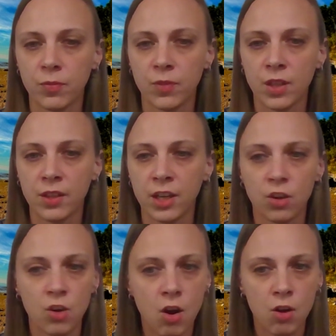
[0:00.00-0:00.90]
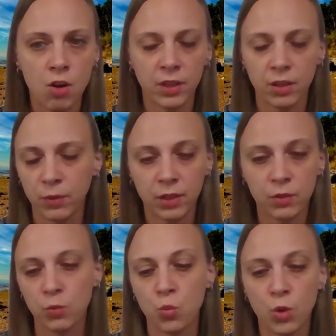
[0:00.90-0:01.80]
that they could call me and we can
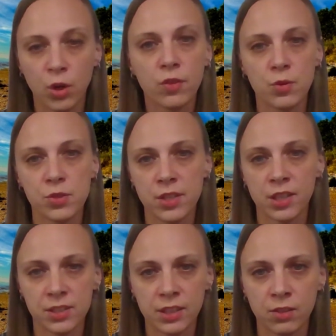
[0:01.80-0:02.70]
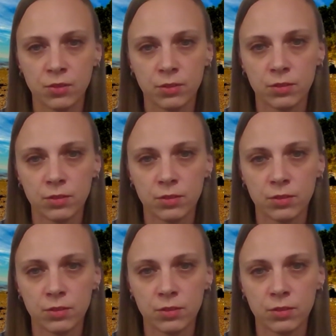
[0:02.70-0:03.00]
work those things out.